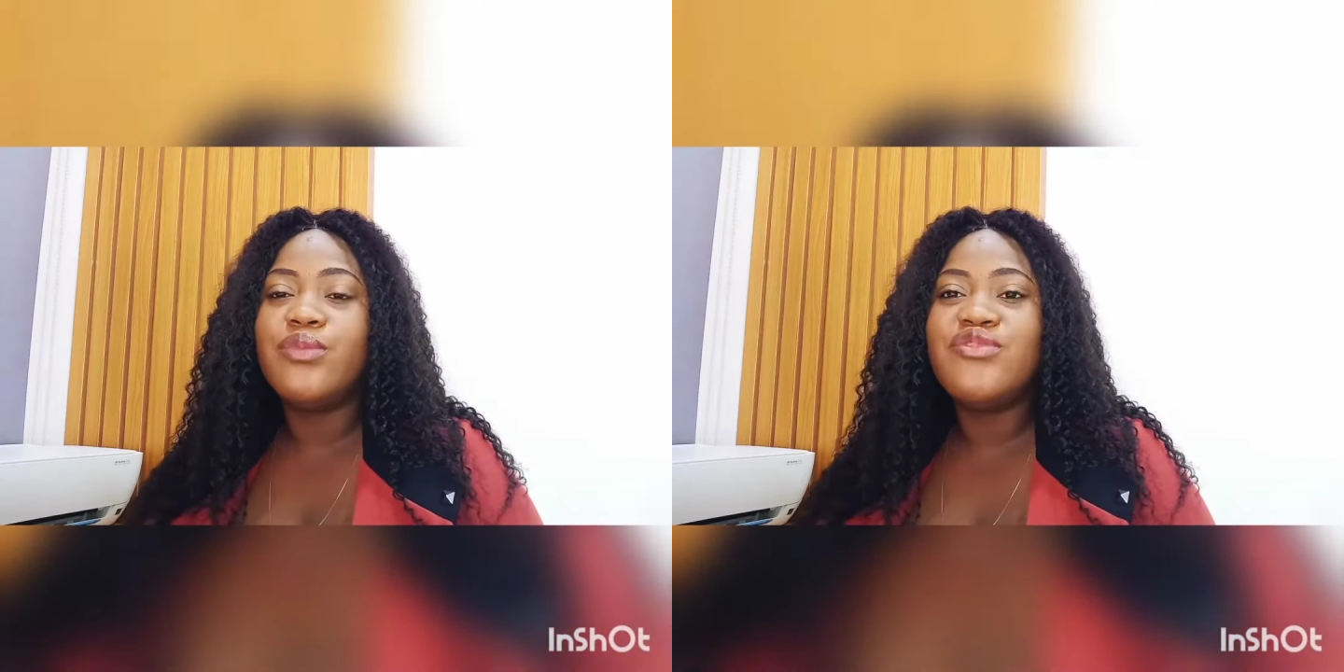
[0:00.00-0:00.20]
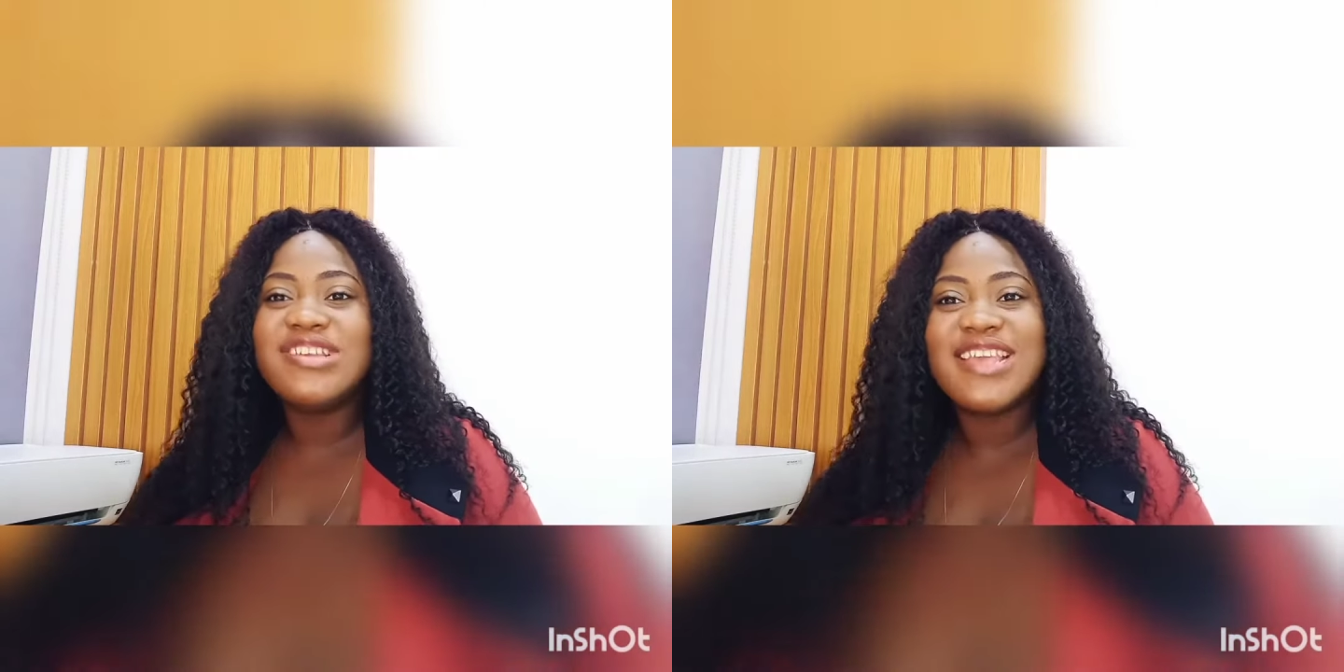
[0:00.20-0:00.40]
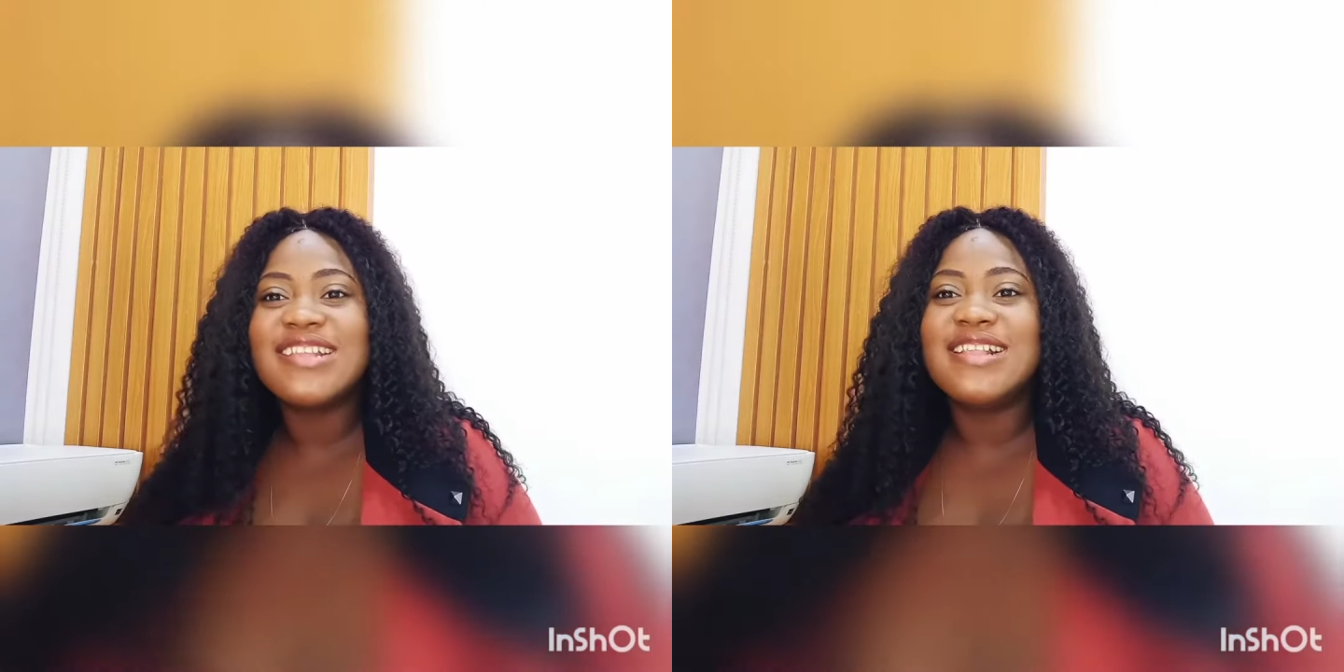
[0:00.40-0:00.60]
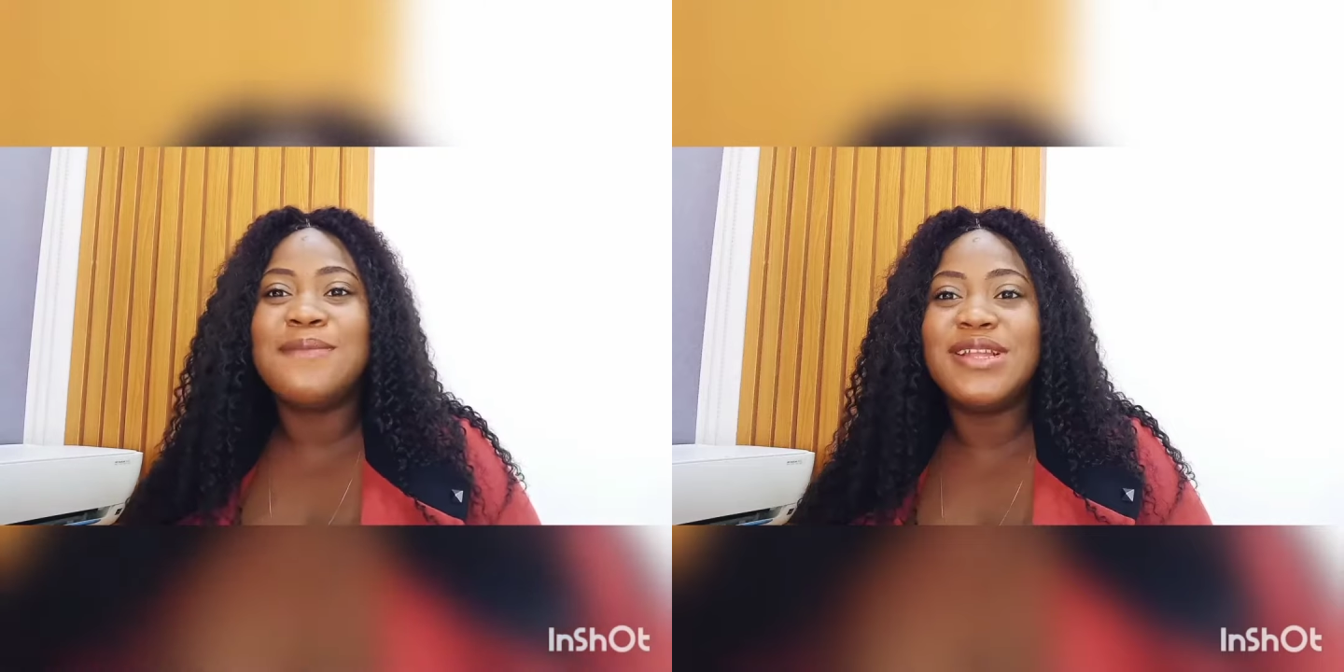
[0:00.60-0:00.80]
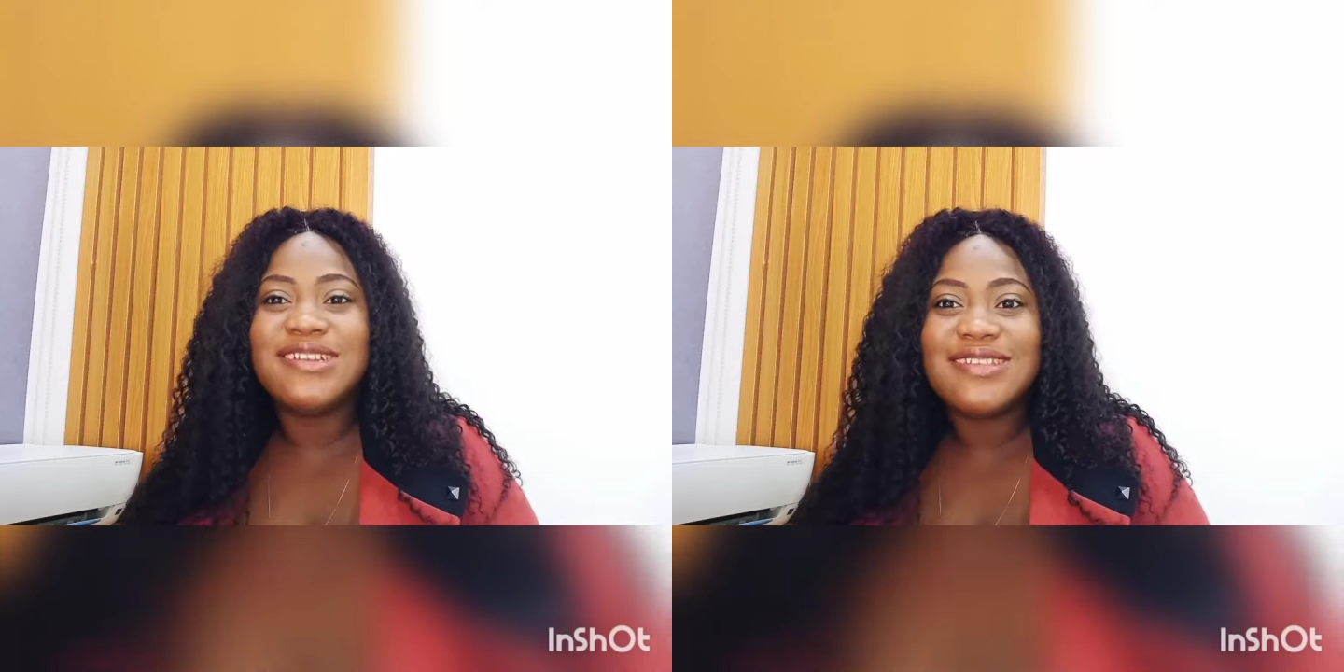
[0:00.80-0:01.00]
Recently,
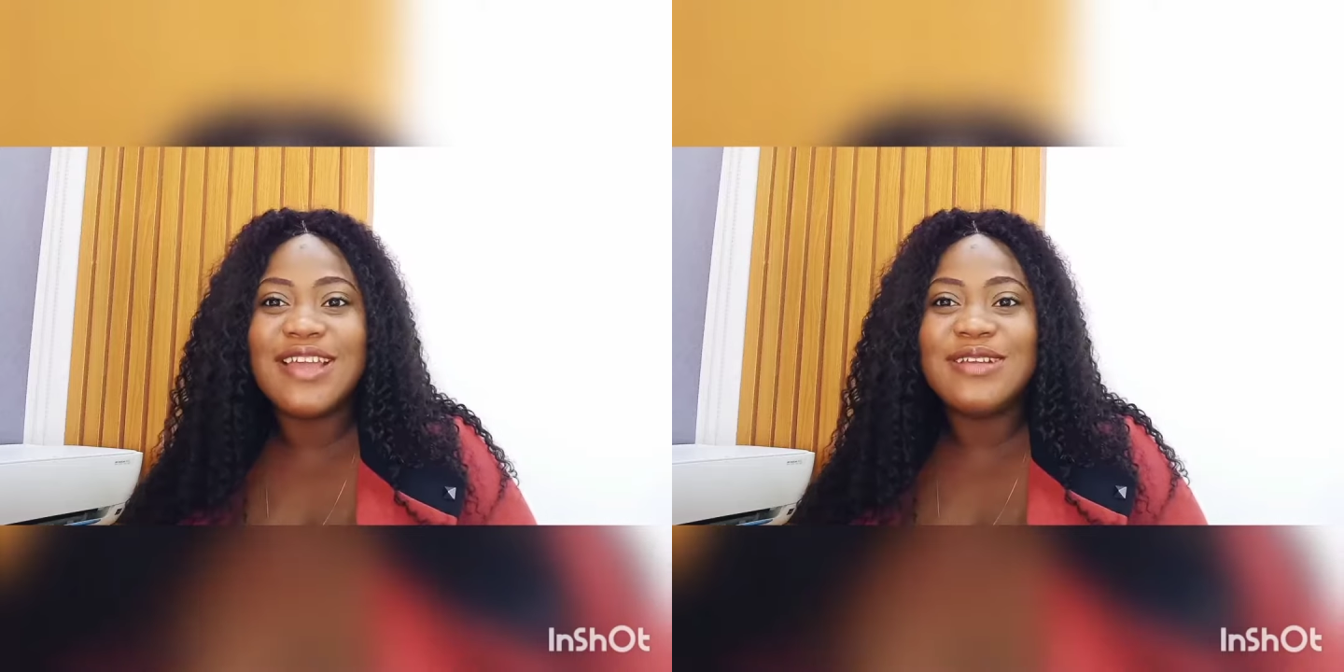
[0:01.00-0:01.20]
Manchester